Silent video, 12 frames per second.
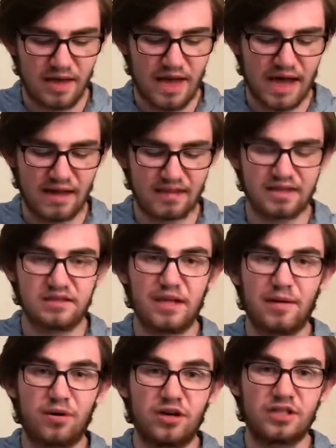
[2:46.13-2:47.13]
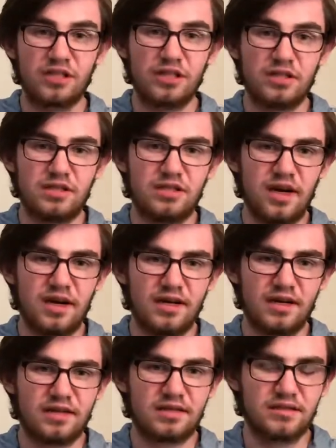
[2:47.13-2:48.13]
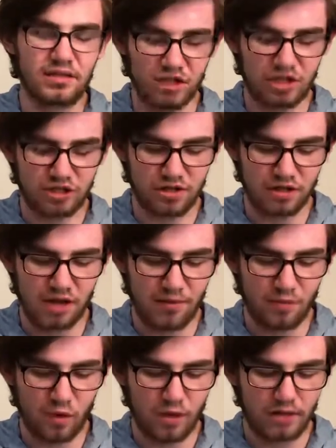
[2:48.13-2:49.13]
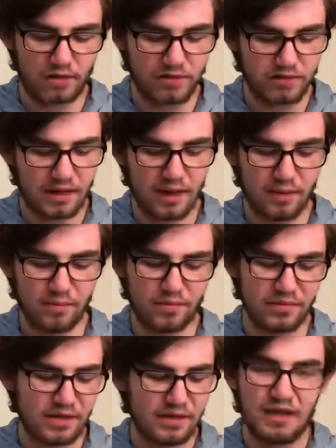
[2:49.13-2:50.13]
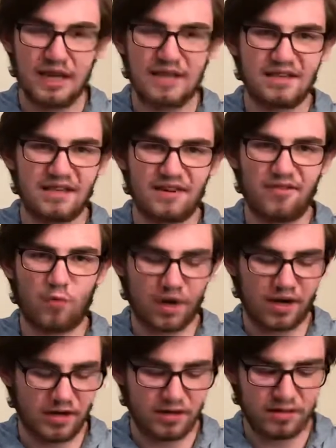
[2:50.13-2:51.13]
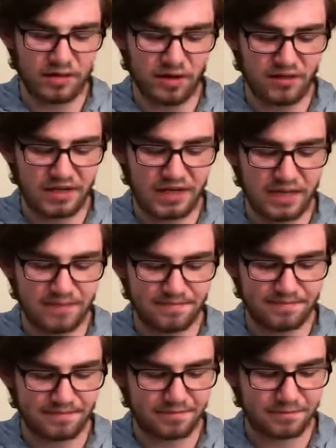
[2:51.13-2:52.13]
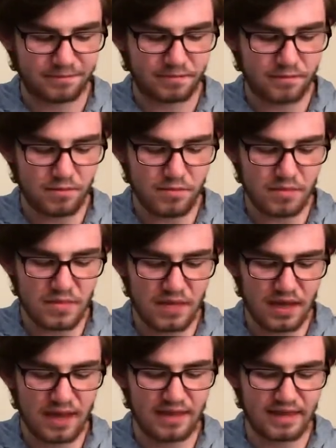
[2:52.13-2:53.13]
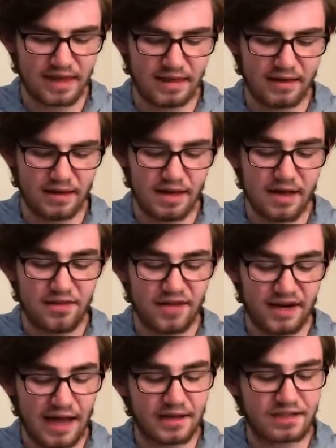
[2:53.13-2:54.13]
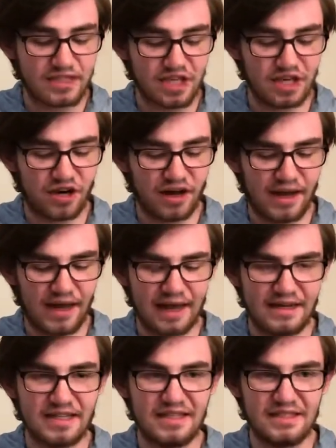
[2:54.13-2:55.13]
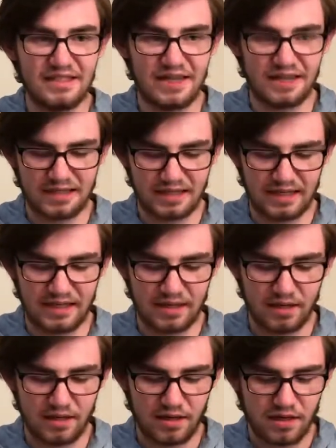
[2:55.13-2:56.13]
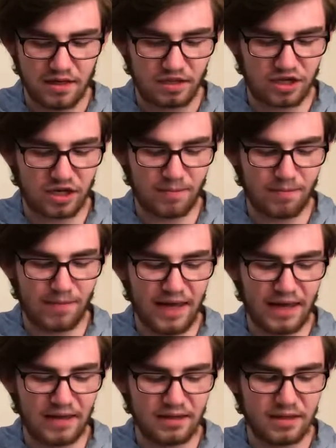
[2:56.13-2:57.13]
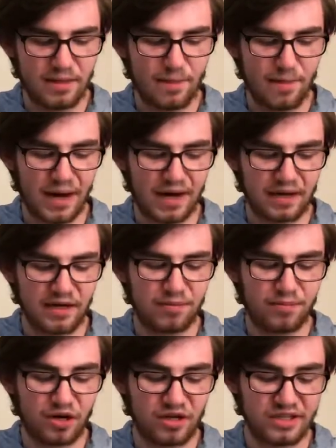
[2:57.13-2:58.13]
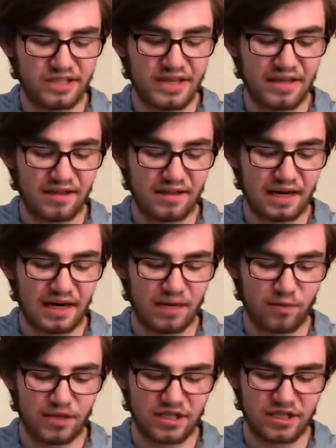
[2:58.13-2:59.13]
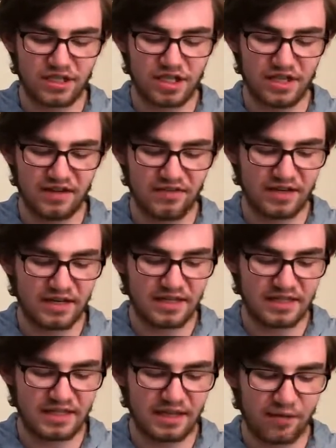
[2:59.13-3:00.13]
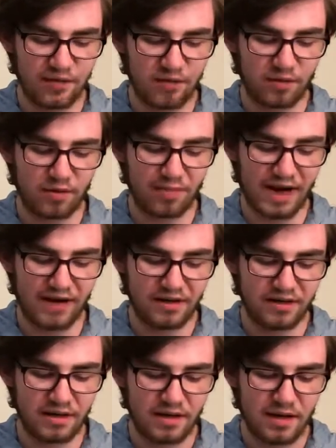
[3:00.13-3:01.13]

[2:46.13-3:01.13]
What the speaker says: and this let Percy study his literature a lot more, and instead of working all the time. And then the next year in 1816, during May, Mary, Percy, and Claire went to Geneva to stay with Lord Byron,